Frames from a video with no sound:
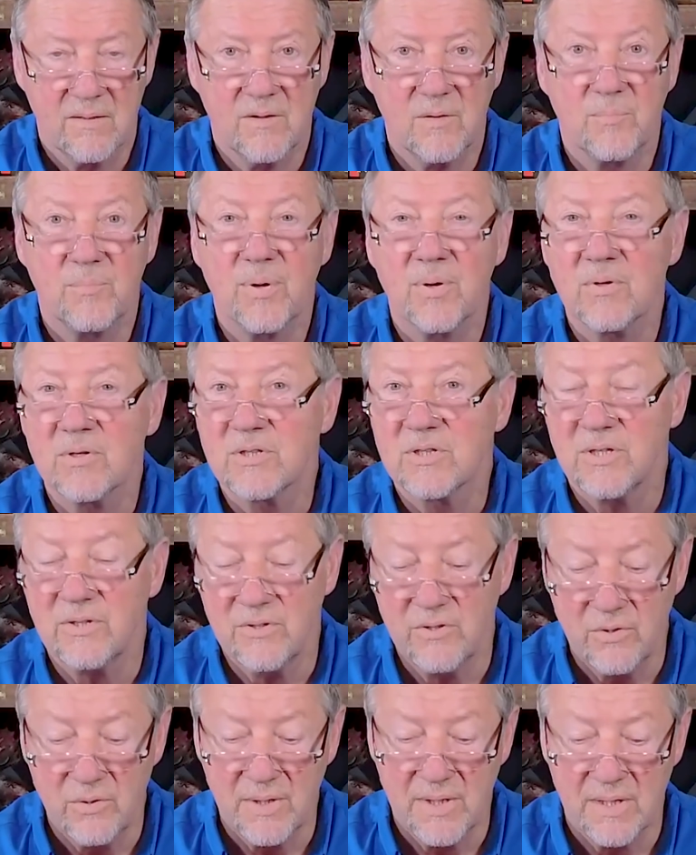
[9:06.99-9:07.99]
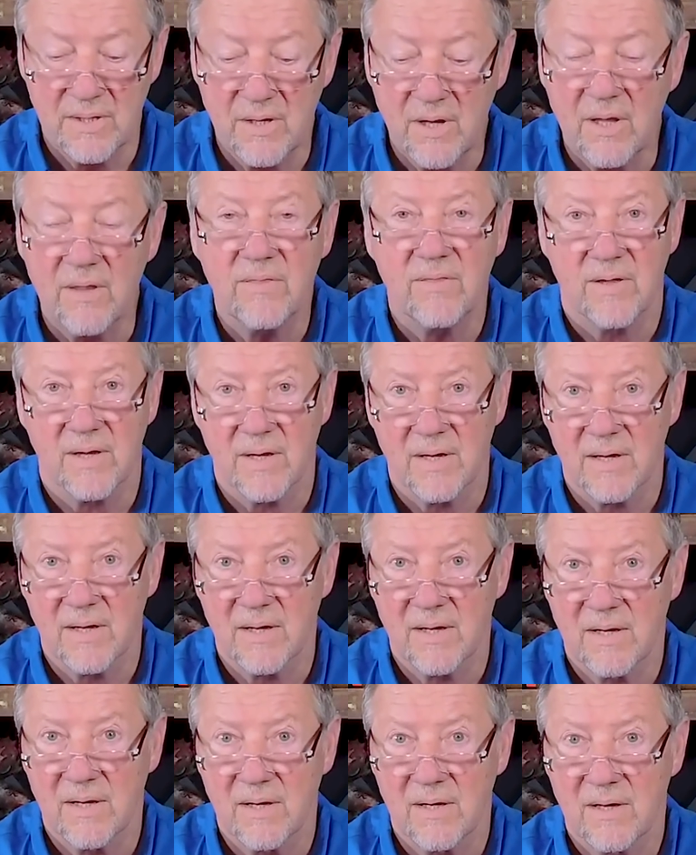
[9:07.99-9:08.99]
The person doing nothing
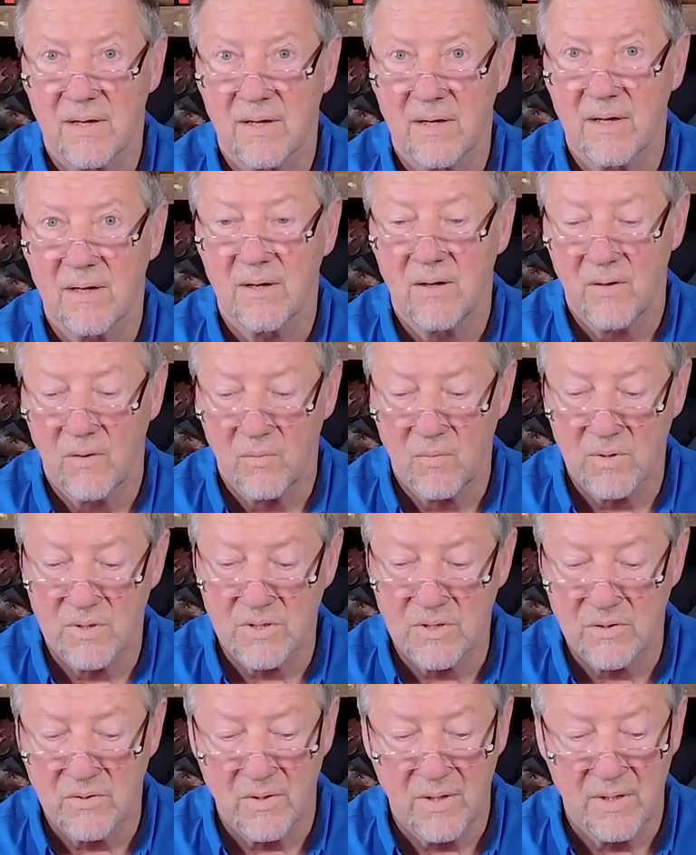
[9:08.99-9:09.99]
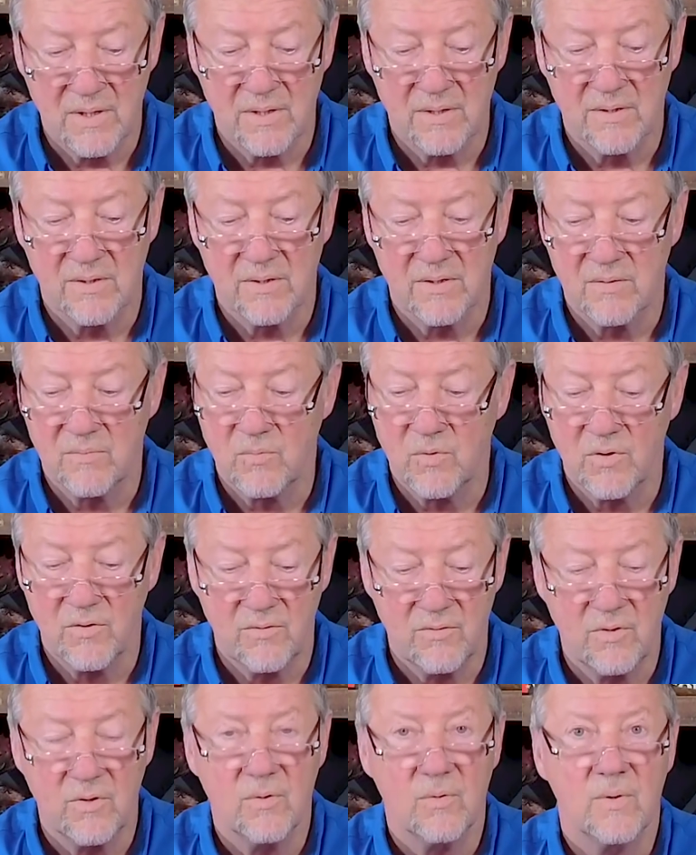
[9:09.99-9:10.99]
was credited
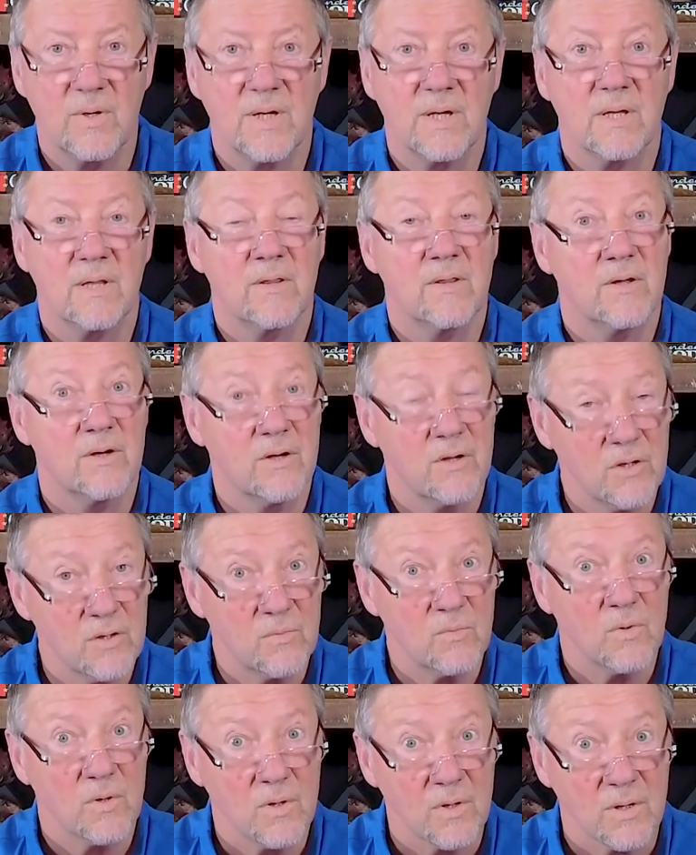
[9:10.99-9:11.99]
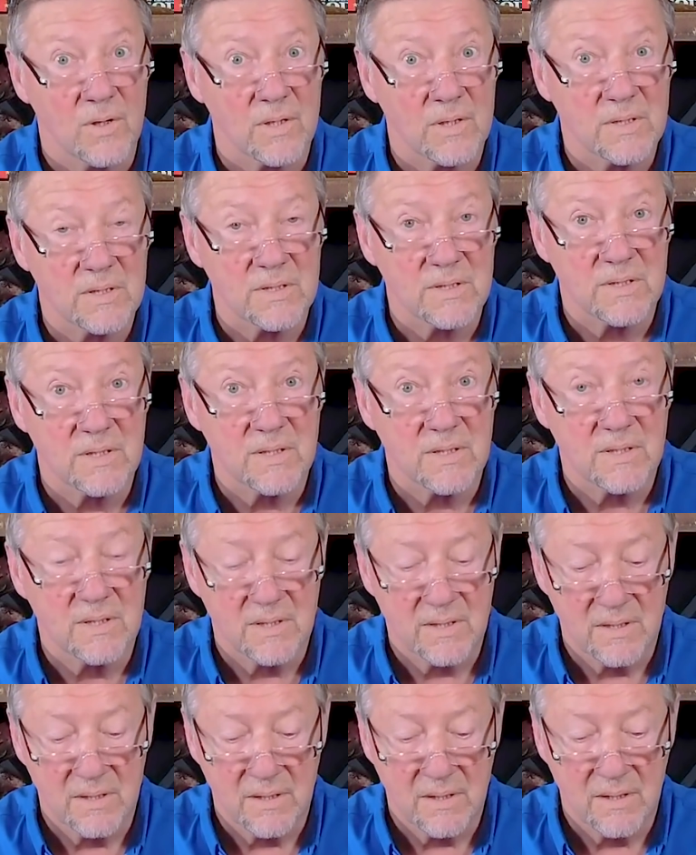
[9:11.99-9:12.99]
with doing the good works,
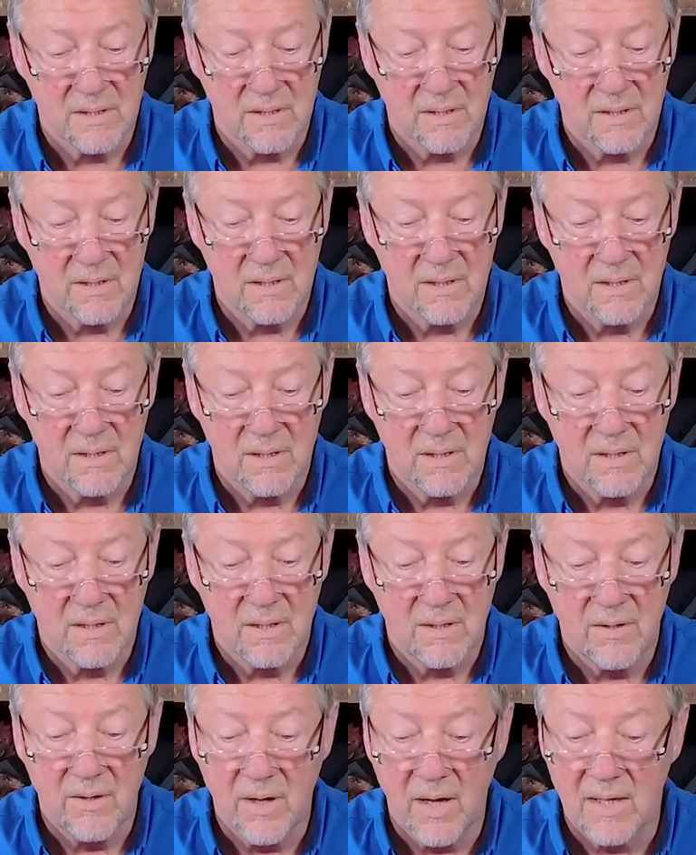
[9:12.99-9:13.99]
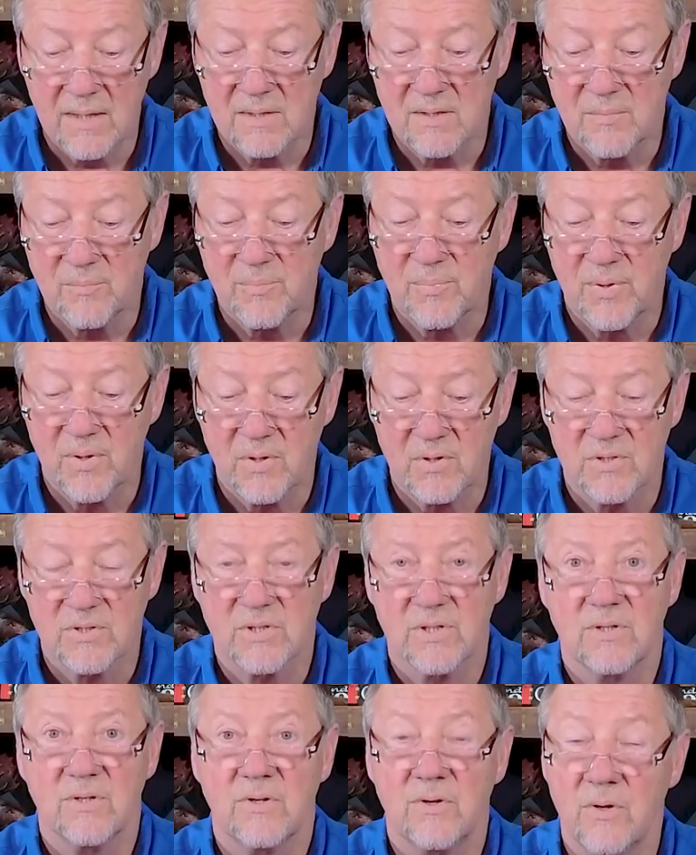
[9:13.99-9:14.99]
not the
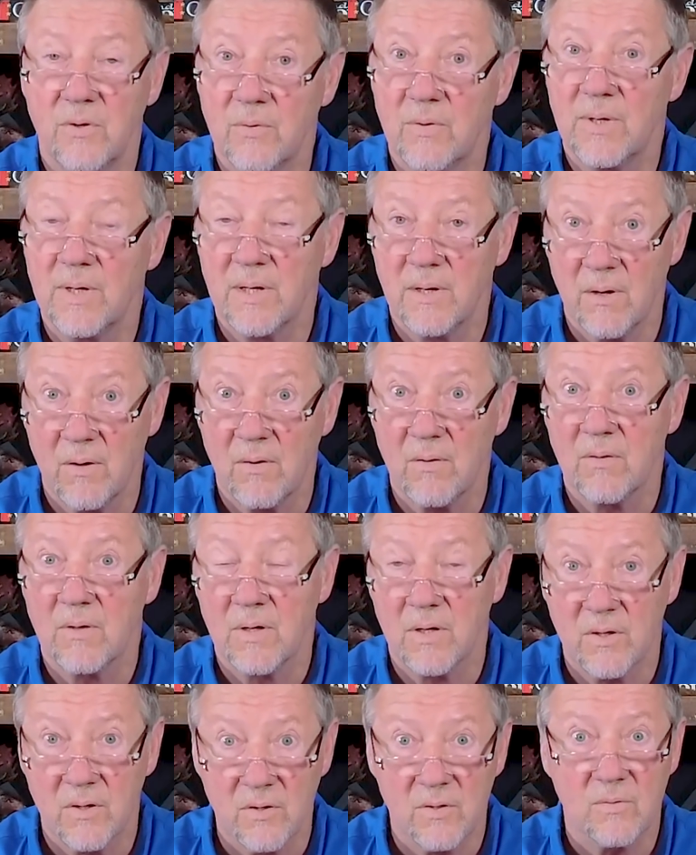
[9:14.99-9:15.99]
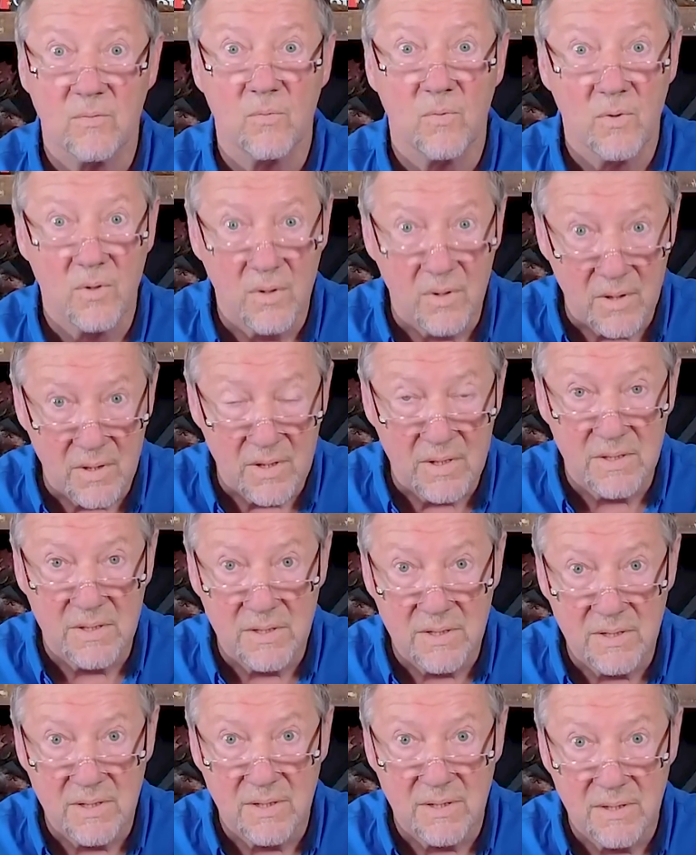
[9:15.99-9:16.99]
person doing all the good
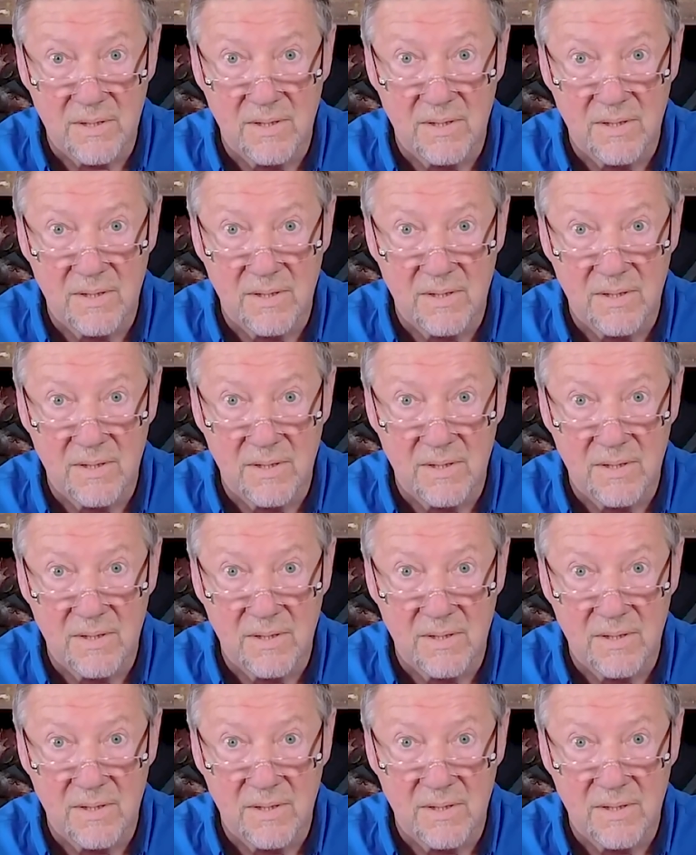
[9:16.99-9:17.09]
works.